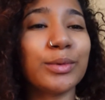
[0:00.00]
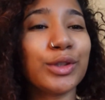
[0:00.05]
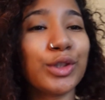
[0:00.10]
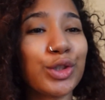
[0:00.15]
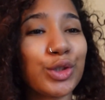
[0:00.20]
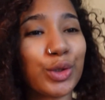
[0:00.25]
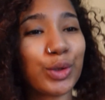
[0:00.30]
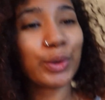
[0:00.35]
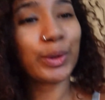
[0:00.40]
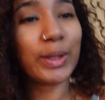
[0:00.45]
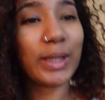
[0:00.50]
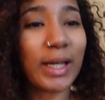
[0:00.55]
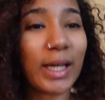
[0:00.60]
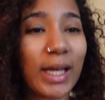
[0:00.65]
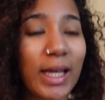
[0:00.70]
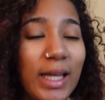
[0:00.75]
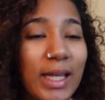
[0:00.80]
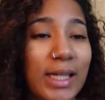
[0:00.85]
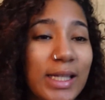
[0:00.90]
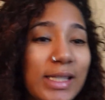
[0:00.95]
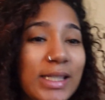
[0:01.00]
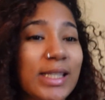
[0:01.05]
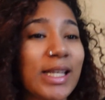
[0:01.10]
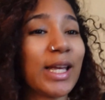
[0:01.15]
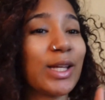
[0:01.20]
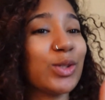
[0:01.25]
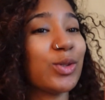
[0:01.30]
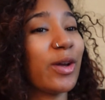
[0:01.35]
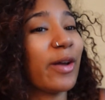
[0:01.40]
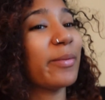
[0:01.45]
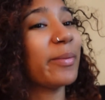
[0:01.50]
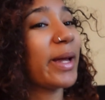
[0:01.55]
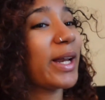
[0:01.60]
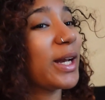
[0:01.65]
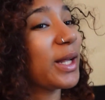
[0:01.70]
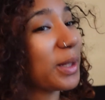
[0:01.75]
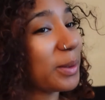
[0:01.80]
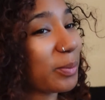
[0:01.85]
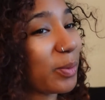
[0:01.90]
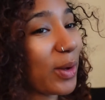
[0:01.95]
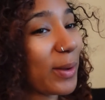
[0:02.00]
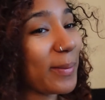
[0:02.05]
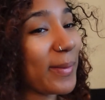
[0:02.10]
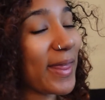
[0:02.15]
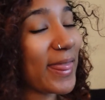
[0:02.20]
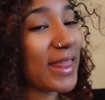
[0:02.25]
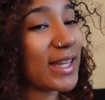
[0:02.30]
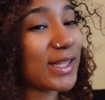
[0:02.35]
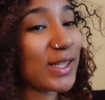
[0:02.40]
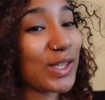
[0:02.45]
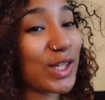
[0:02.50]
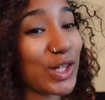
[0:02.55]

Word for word: to show you guys i do have my nail appointment this